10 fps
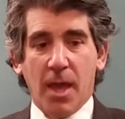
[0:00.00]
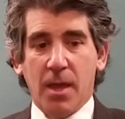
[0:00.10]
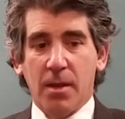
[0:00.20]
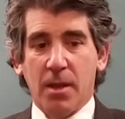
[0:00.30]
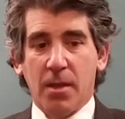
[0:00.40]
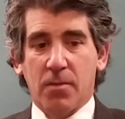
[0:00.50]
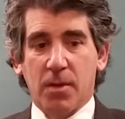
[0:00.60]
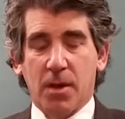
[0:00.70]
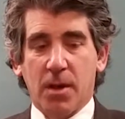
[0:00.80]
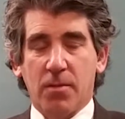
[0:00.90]
and
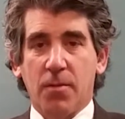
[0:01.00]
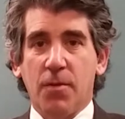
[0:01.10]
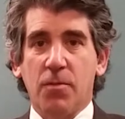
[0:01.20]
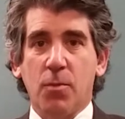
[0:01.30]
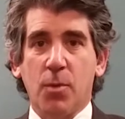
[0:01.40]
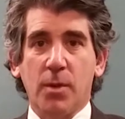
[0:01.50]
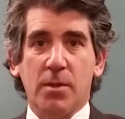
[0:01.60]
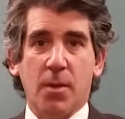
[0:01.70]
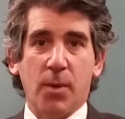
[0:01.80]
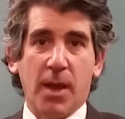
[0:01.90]
it's a, uh, it's a visit where we
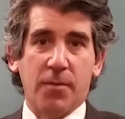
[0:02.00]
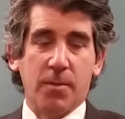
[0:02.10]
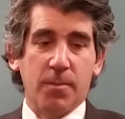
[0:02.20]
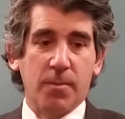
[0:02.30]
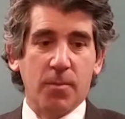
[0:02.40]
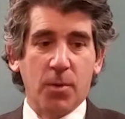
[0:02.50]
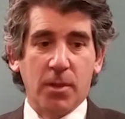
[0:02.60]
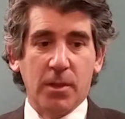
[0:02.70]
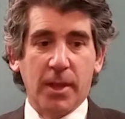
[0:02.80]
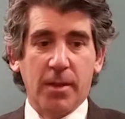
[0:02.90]
we have some
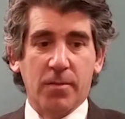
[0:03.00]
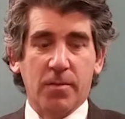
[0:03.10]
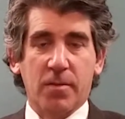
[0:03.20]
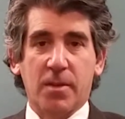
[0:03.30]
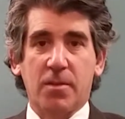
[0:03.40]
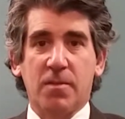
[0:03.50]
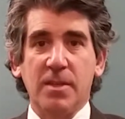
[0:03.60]
one of the latest